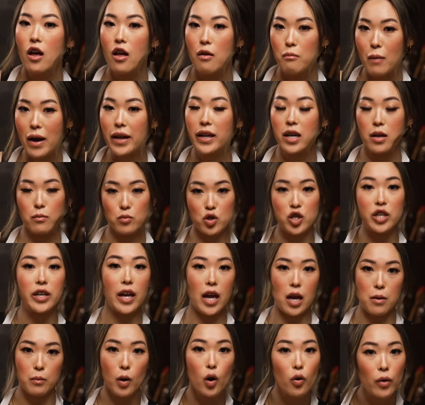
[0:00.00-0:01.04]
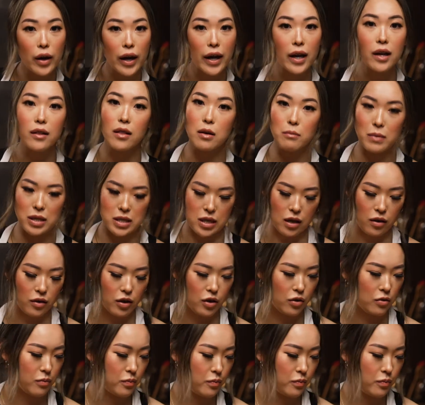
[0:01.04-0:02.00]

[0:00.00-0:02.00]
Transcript: my kimchi game, okay? Let me tell you.